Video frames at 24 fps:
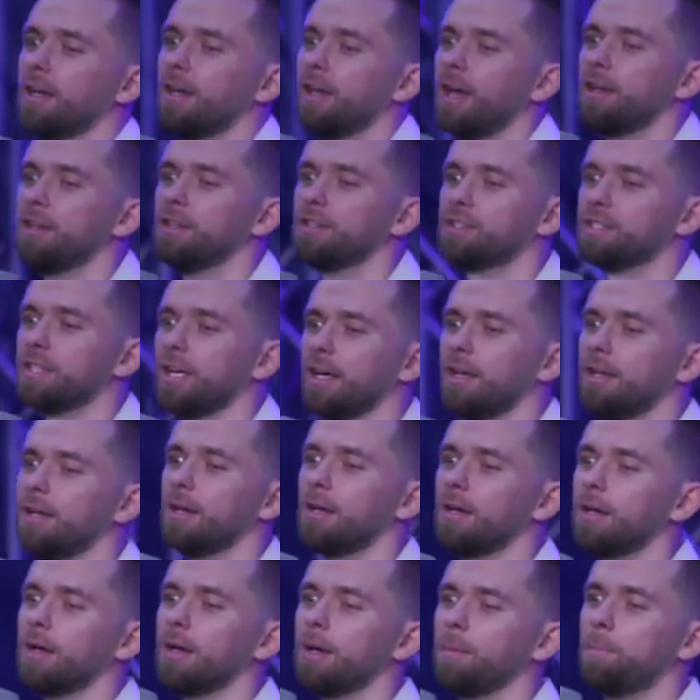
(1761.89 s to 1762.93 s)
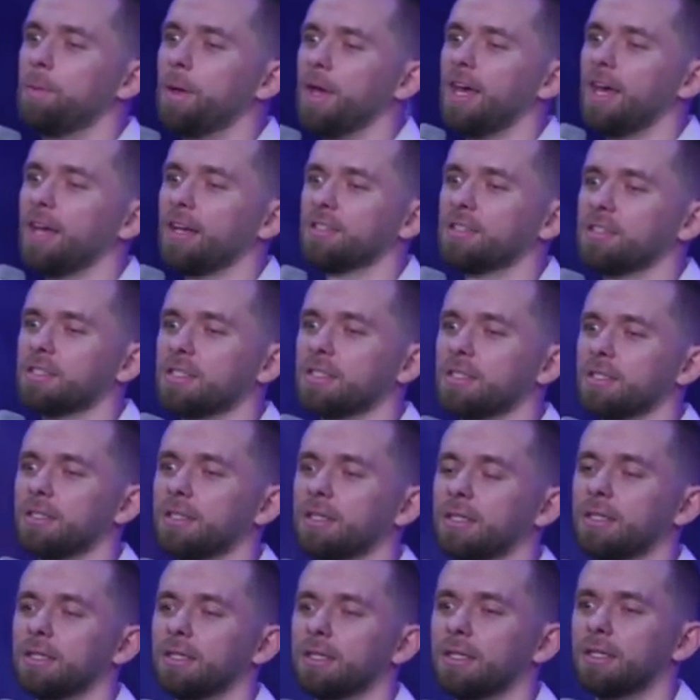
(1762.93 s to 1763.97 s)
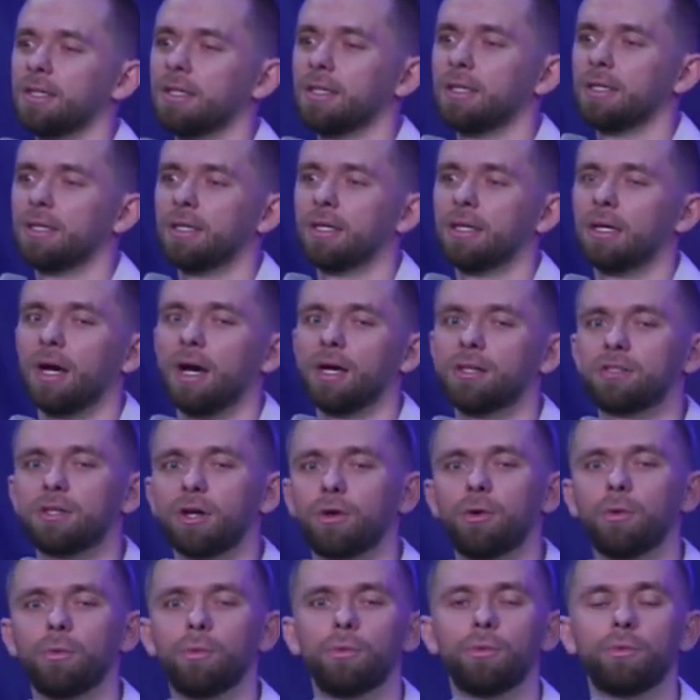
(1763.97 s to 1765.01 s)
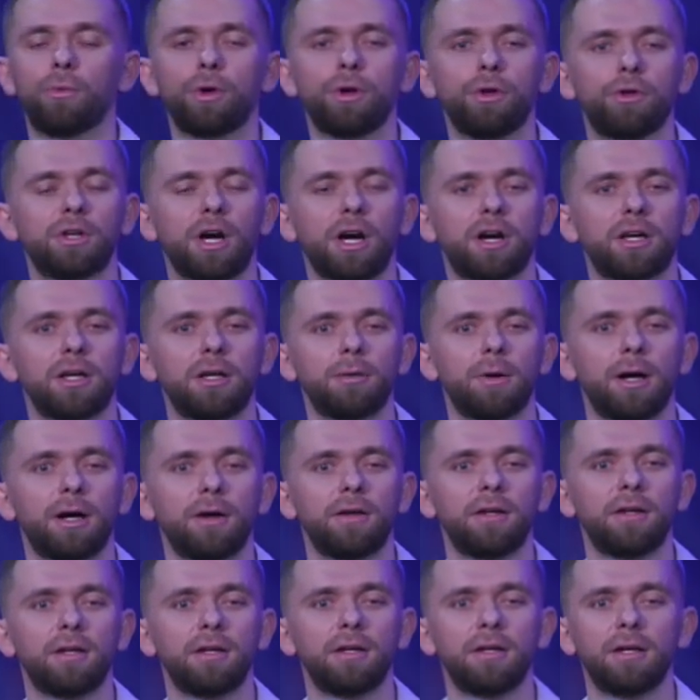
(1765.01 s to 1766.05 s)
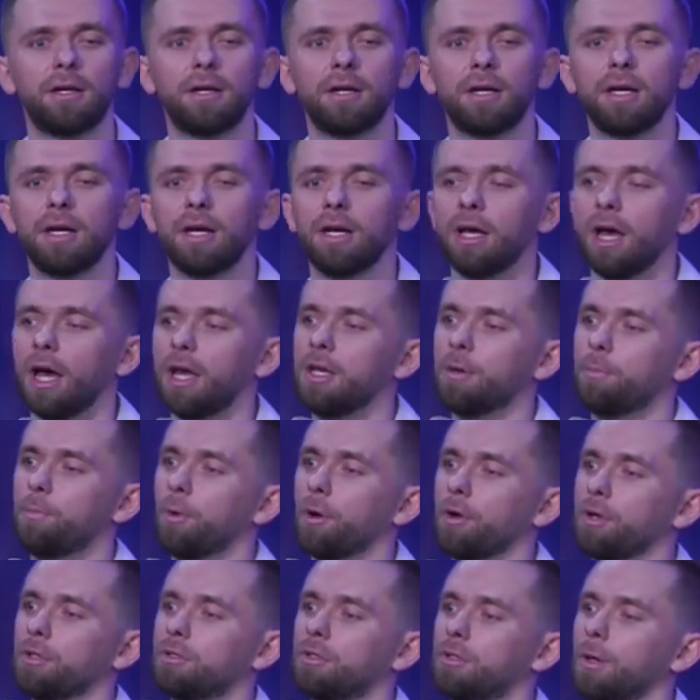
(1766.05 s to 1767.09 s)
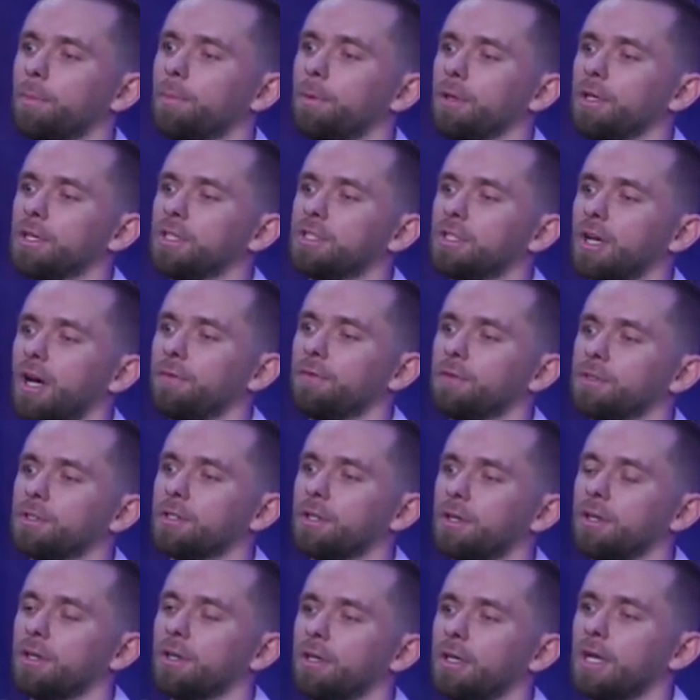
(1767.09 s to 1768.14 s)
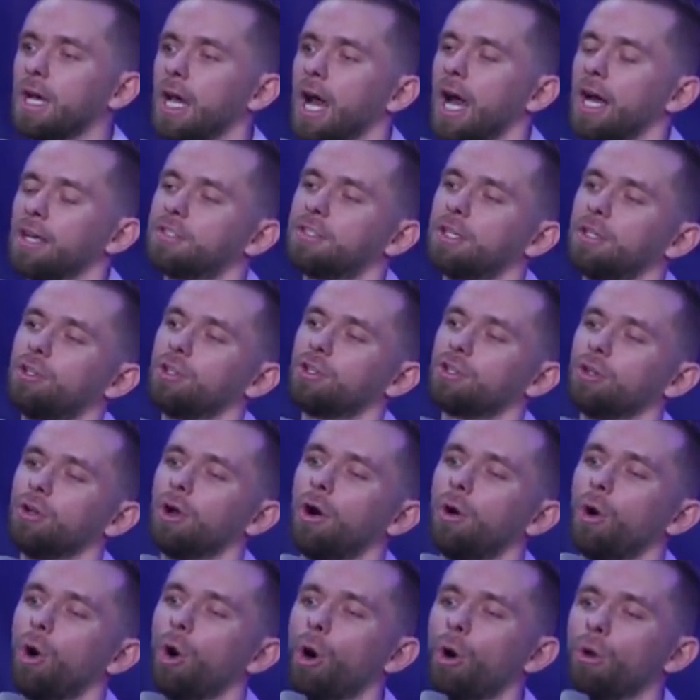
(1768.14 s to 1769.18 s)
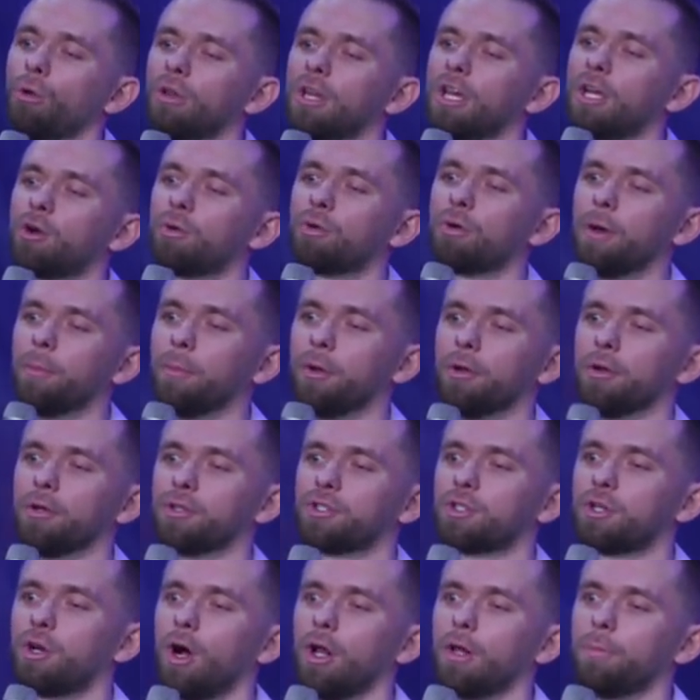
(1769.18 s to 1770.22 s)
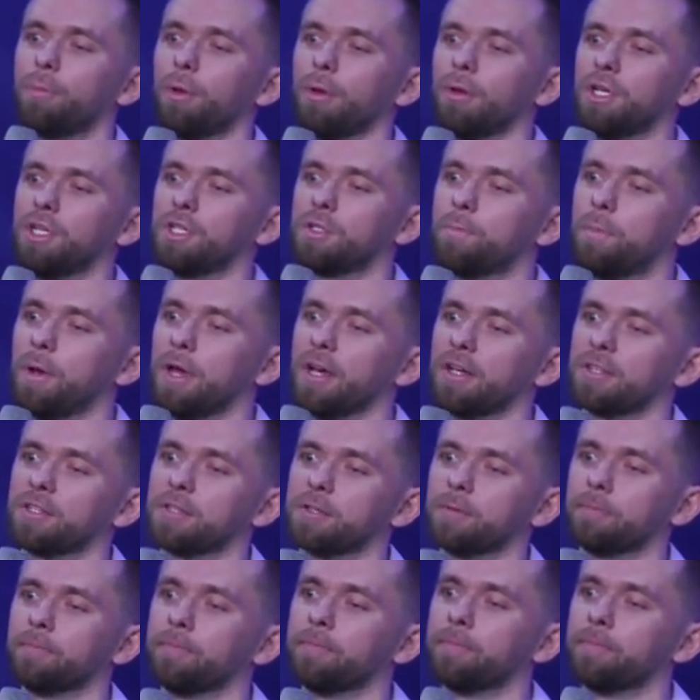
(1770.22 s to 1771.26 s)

and he said, pigs. I said, what are you talking about? And he pointed to the police officer. I said, did you know only criminals call police pigs?